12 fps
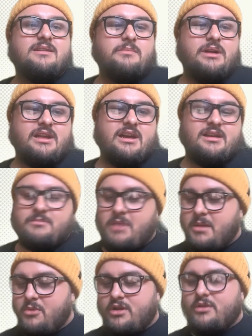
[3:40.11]
But
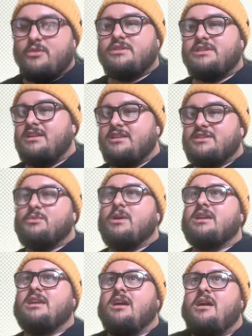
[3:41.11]
my morning routine is
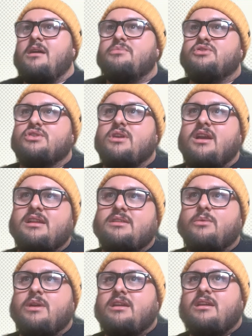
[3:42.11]
waking up, trying
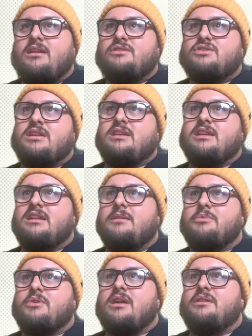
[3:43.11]
to get
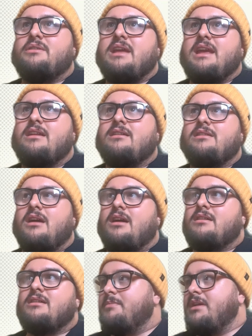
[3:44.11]
up around 8 o'clock,